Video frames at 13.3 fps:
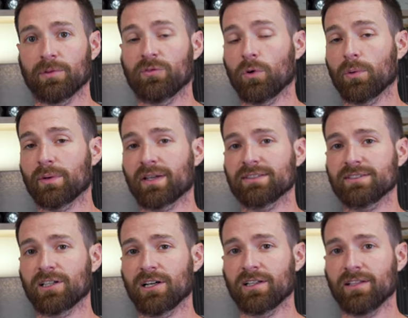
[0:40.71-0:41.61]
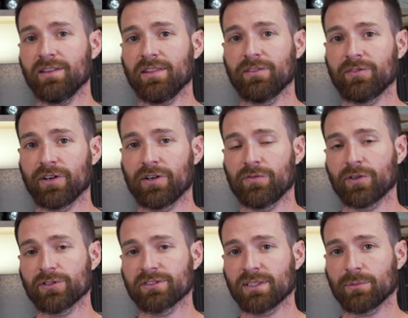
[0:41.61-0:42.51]
Before we get started, the very
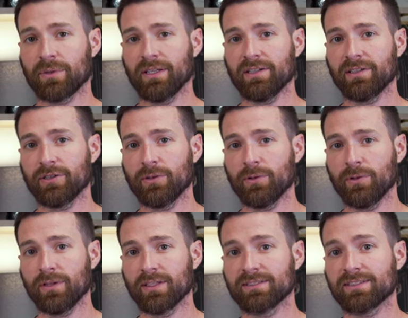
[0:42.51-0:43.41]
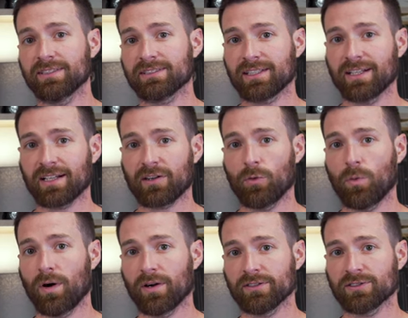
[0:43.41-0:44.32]
first thing we need to do is disconnect the
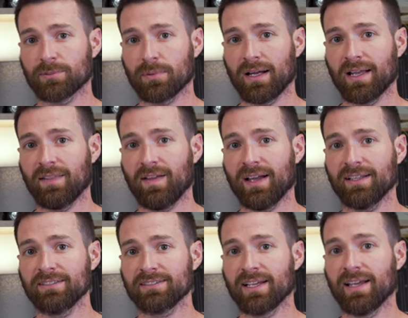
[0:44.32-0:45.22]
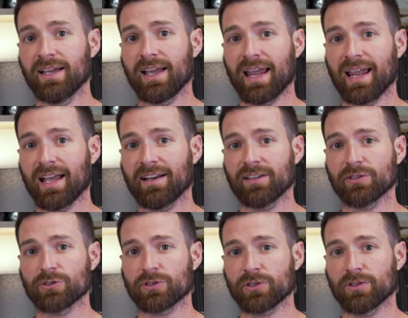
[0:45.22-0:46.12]
water supply lines and
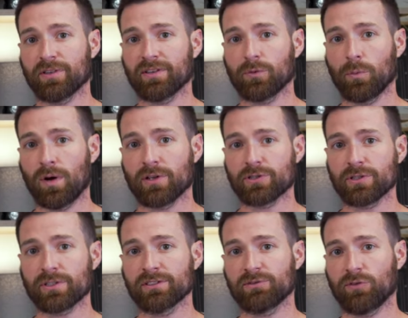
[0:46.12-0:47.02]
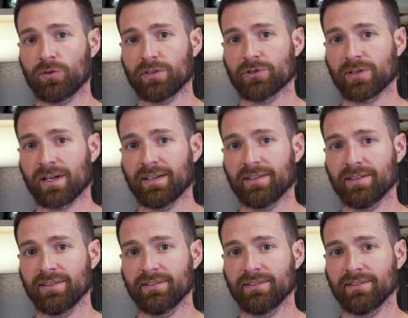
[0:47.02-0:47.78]
ensure that the washer is fully drained.